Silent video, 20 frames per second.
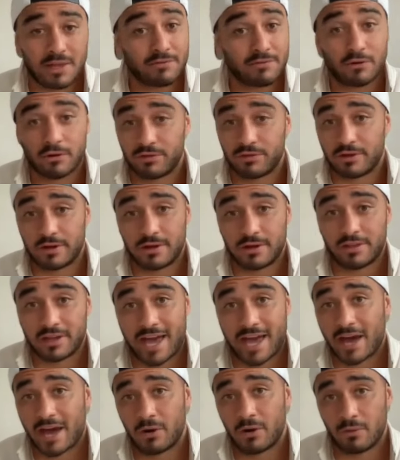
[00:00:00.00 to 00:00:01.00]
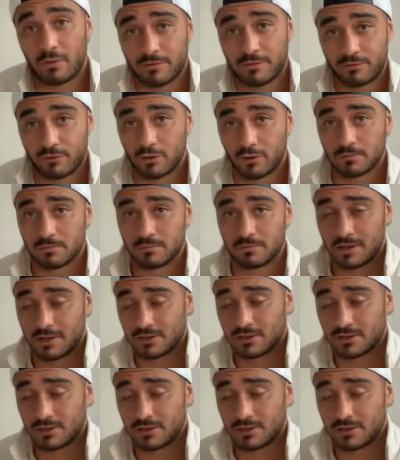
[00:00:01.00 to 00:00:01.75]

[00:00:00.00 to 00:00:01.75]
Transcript: And they've got the the cattle in form